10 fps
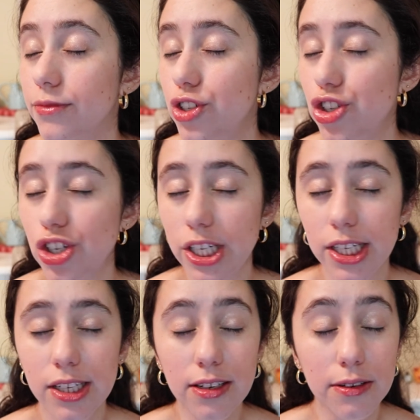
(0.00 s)

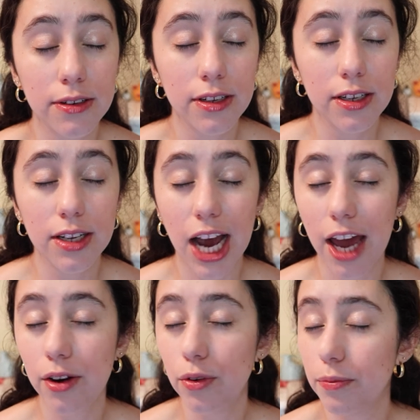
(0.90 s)
sheen. I
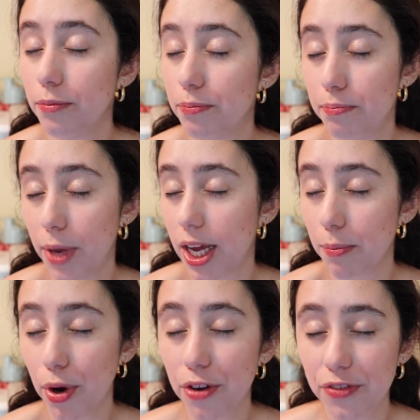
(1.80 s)
don't make it
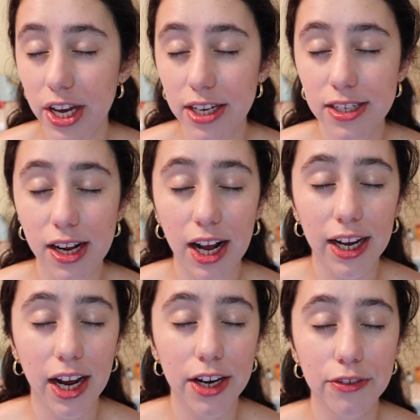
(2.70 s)
perfect. I
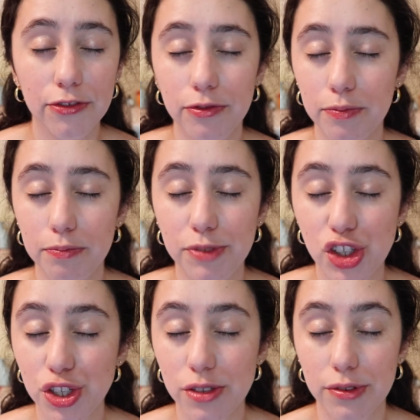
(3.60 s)
kind of
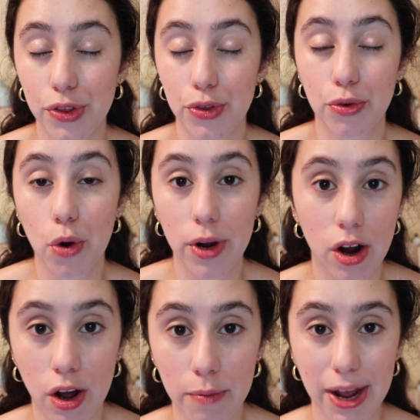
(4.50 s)
just throw it
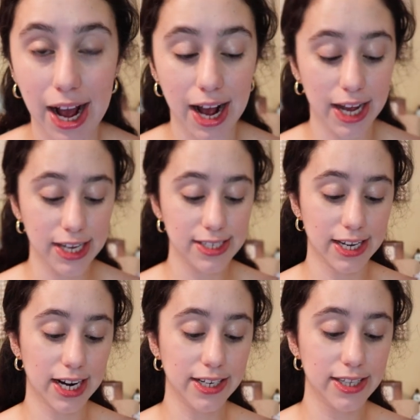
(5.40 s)
on my eyes
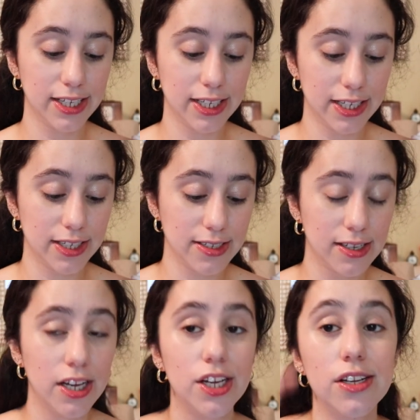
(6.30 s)
and I think it is
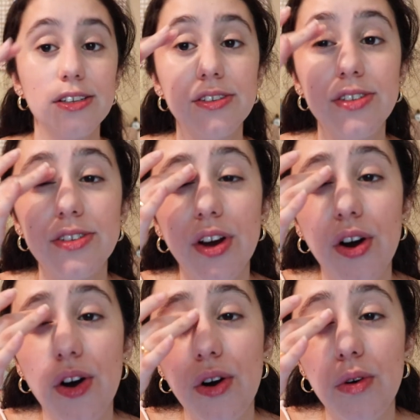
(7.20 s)

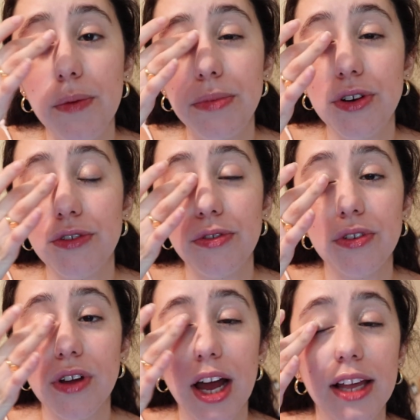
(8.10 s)
so
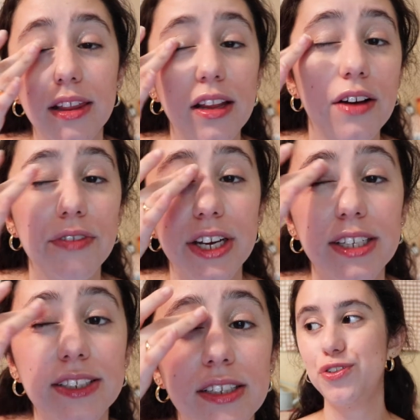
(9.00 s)
beautiful. I love
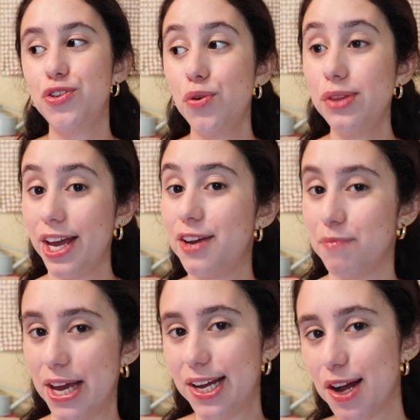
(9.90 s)
it. If you don't like
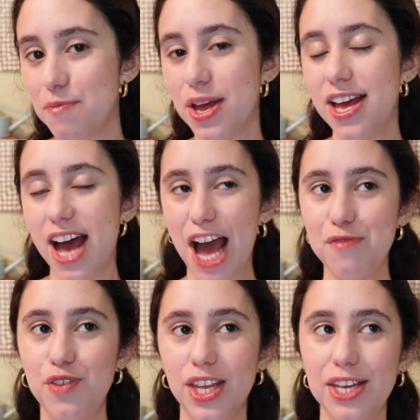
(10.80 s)
makeup, I
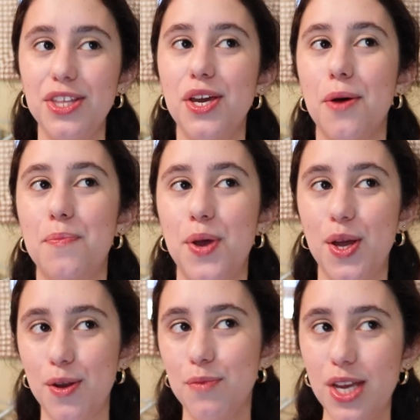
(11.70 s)
feel like the
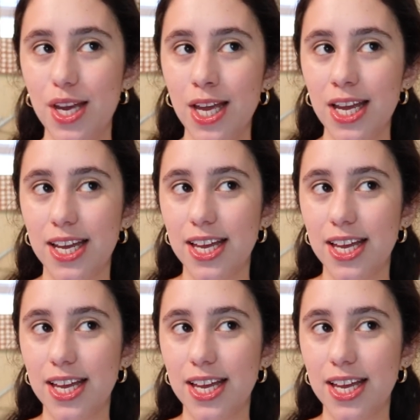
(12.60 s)
epitome